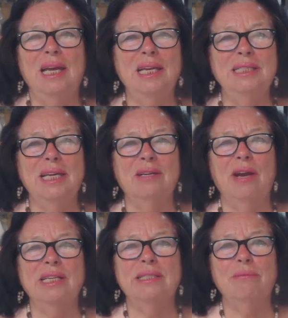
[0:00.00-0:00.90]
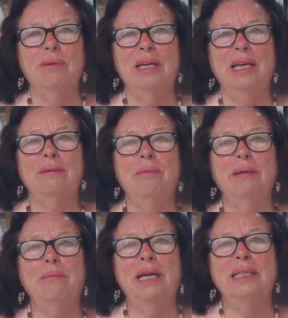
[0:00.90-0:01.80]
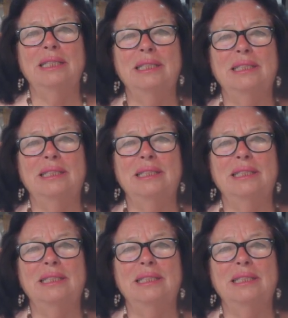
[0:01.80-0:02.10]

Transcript: integrate them in my mind.